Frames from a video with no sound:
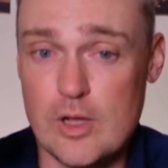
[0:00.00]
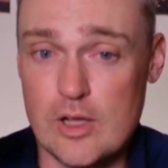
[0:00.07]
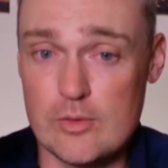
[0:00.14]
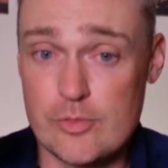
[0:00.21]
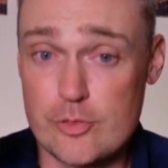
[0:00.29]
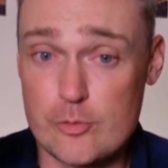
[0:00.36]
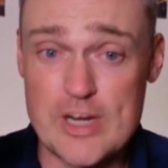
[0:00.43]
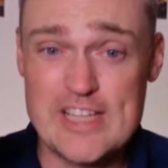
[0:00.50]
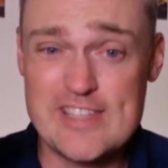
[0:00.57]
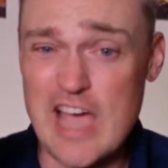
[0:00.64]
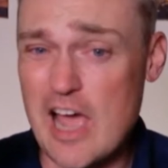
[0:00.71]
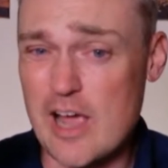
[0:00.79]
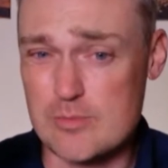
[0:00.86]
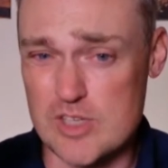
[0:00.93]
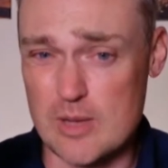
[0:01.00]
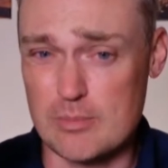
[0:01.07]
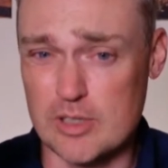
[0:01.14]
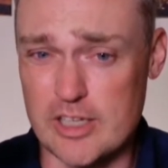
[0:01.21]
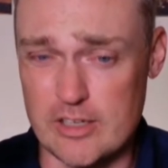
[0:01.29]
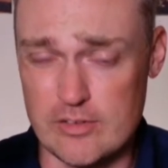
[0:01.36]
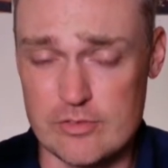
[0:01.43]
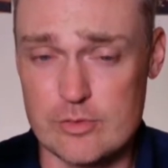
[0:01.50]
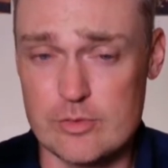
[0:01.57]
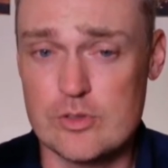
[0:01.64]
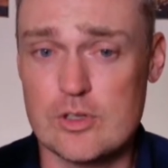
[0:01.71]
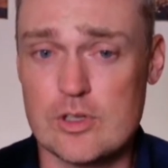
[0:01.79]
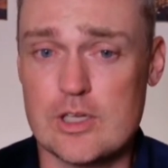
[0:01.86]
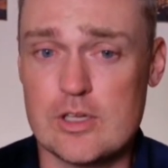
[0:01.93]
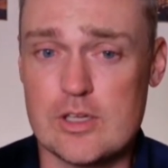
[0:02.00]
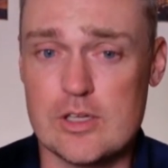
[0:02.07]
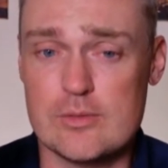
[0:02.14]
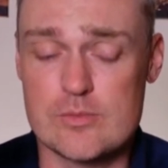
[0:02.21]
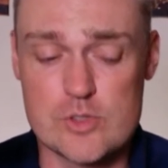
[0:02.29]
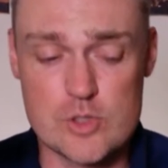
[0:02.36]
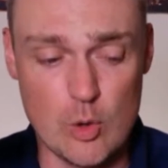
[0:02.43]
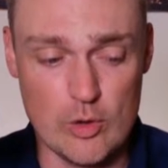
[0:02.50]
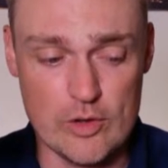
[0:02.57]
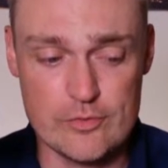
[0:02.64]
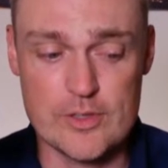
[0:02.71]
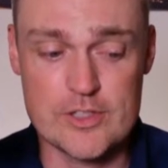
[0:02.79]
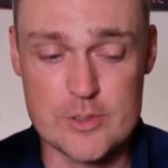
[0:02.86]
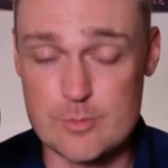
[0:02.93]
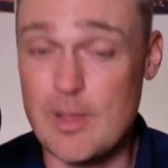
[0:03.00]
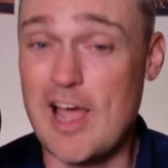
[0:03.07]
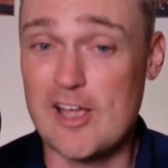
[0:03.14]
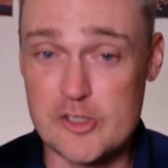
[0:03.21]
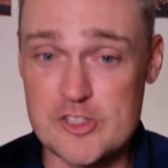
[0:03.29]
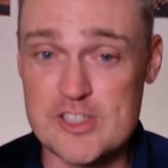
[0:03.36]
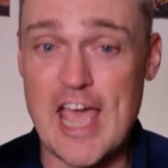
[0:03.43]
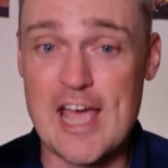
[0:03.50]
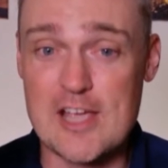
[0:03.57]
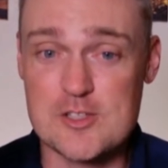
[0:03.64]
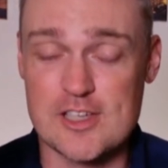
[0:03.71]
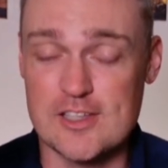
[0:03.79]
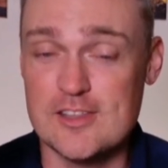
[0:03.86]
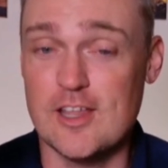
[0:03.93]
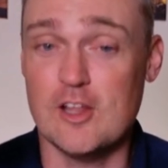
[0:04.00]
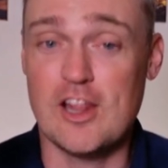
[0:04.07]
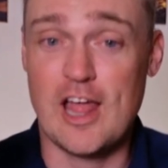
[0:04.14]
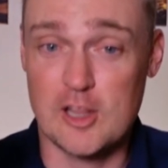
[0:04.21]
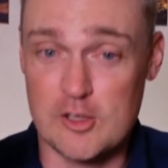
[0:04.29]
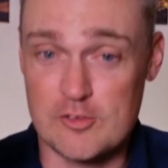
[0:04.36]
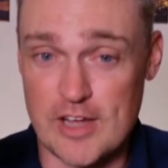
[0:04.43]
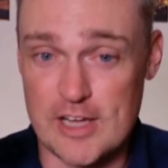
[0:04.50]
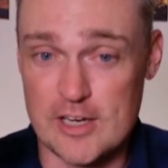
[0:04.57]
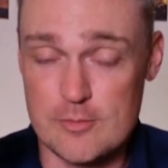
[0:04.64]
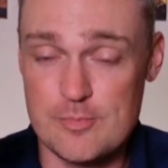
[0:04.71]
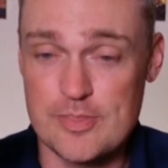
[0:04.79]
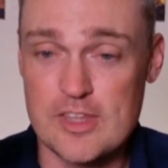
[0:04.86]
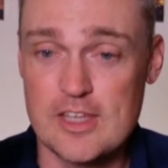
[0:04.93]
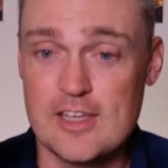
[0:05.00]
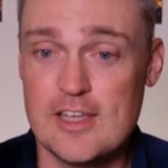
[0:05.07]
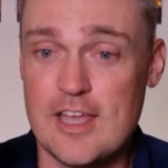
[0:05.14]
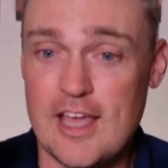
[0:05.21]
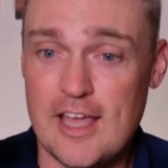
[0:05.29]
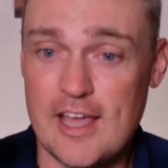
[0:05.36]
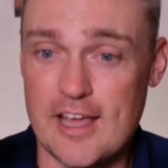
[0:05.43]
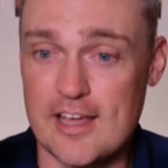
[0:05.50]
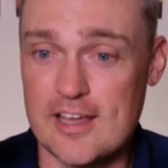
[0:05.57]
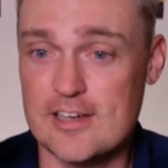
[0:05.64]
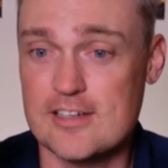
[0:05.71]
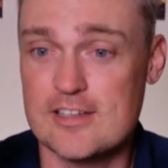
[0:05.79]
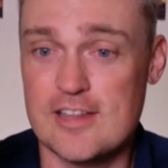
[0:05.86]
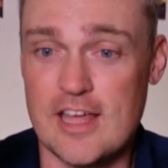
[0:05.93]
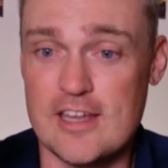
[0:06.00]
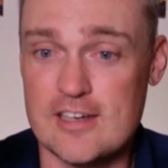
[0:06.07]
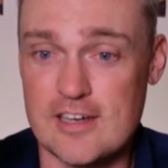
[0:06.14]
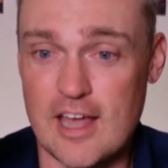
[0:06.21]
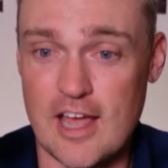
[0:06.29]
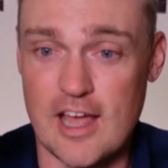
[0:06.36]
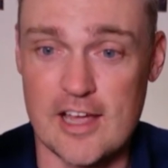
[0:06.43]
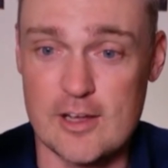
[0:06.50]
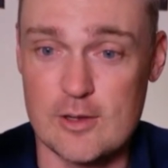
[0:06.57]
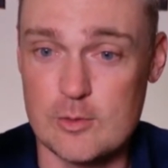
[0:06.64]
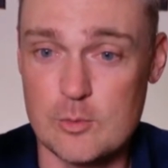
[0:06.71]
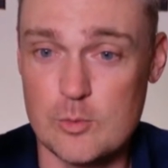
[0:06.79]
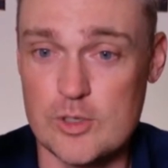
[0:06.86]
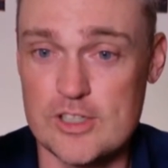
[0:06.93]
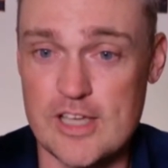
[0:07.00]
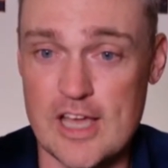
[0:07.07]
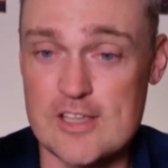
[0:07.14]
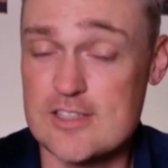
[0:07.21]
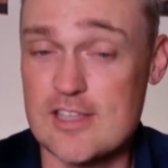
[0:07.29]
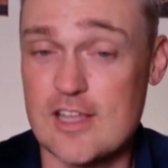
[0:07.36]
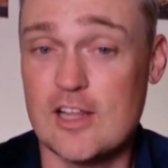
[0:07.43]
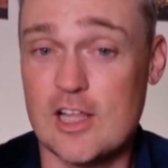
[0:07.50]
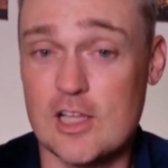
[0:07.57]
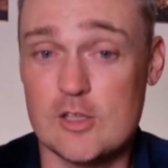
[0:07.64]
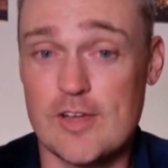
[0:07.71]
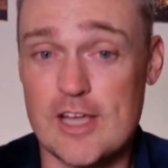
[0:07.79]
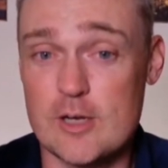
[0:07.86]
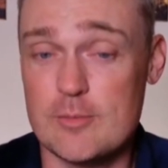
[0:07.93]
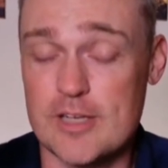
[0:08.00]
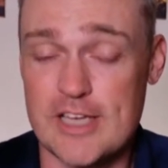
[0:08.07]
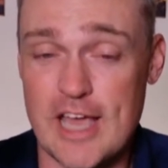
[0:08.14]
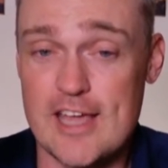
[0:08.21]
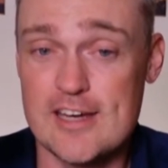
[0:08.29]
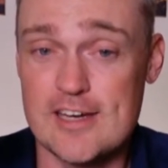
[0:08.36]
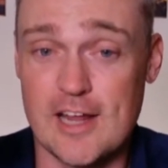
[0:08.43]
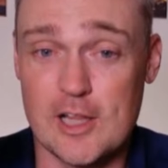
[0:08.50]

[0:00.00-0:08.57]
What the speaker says: 3 times, I believe. And so if it's Myles Gaskin, they'll elevate him. And then I would guess they'll elevate him again and